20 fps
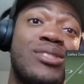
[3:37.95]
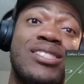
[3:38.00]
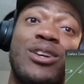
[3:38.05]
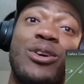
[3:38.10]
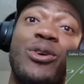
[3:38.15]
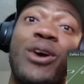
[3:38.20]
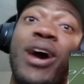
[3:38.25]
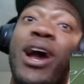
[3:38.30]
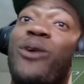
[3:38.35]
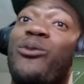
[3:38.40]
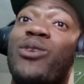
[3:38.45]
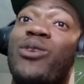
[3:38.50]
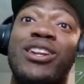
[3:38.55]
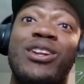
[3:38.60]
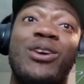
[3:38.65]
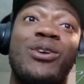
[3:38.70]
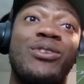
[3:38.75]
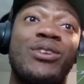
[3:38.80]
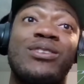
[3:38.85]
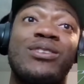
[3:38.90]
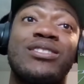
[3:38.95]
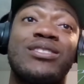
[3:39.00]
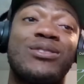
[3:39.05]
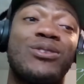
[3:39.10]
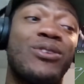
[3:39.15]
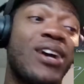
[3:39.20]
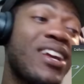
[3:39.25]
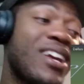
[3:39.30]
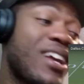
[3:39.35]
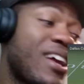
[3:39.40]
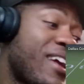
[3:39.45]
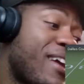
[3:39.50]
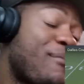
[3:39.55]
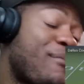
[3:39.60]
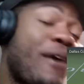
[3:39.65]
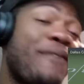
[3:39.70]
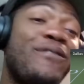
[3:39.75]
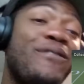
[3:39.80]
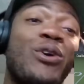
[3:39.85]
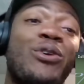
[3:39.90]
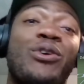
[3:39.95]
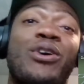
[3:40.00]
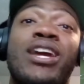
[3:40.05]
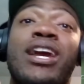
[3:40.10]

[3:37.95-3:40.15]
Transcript: So I really don't know the score. I got my phone on